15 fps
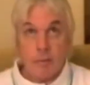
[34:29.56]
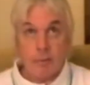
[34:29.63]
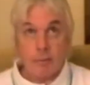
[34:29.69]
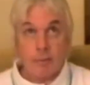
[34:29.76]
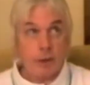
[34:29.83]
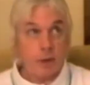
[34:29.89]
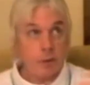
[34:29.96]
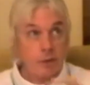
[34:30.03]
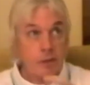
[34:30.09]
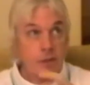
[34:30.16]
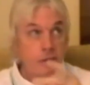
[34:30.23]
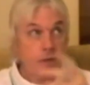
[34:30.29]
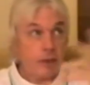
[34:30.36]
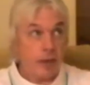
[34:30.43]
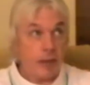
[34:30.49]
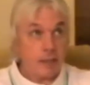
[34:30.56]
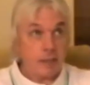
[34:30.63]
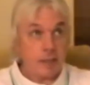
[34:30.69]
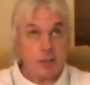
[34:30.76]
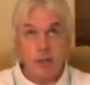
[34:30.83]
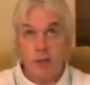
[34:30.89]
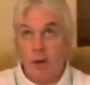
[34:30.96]
frequencies, you can
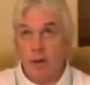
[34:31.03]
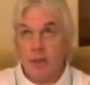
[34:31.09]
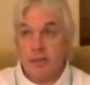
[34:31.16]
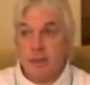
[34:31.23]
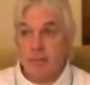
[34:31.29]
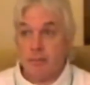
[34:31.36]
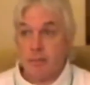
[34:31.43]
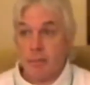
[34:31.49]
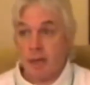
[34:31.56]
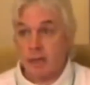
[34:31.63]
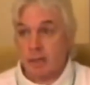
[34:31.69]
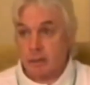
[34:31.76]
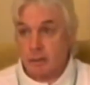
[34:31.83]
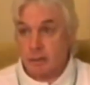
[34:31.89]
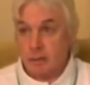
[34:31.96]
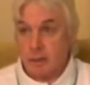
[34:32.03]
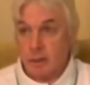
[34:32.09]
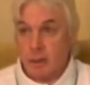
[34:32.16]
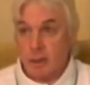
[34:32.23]
access knowledge and information